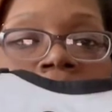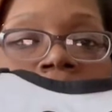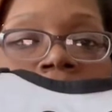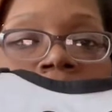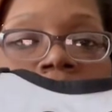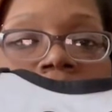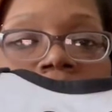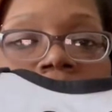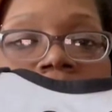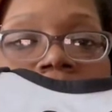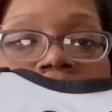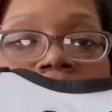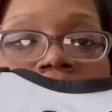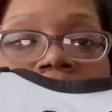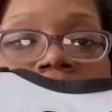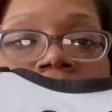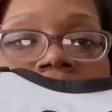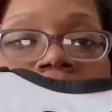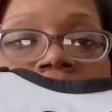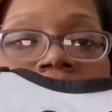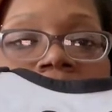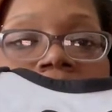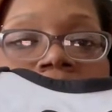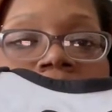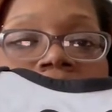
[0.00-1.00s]
it says,
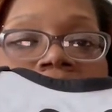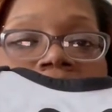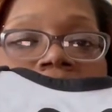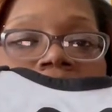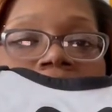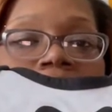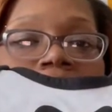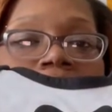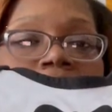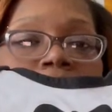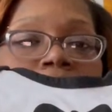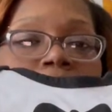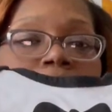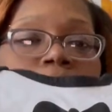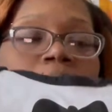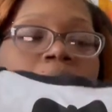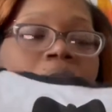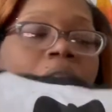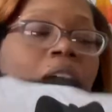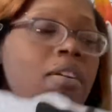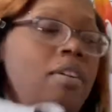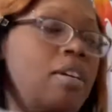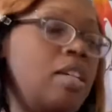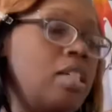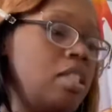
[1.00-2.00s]
ladies, I have
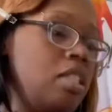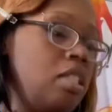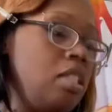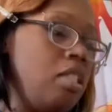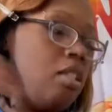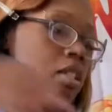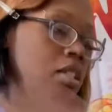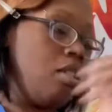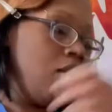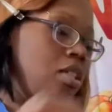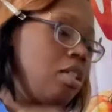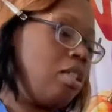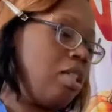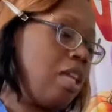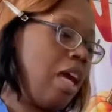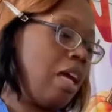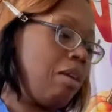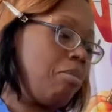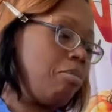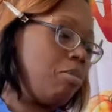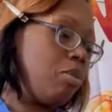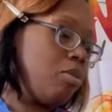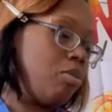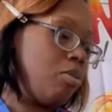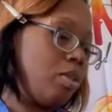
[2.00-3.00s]
arrived. It's uh,
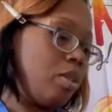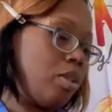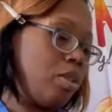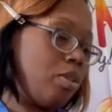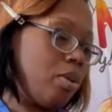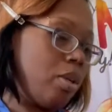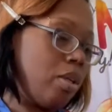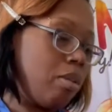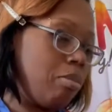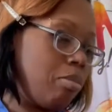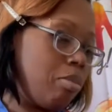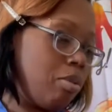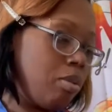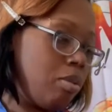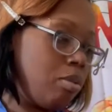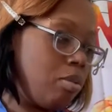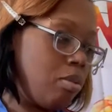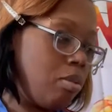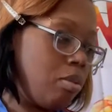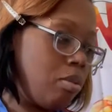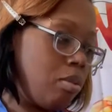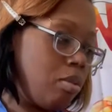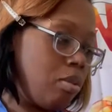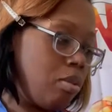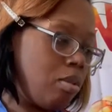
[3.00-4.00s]
light blue and dark blue.
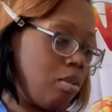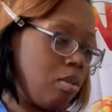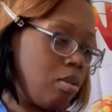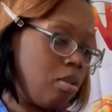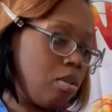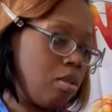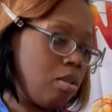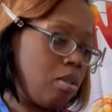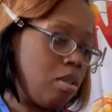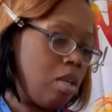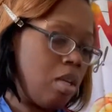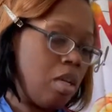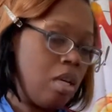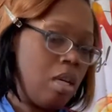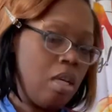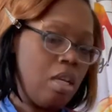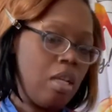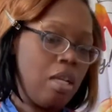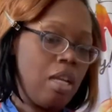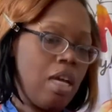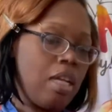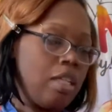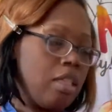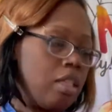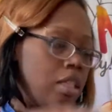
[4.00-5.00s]
Oh. Like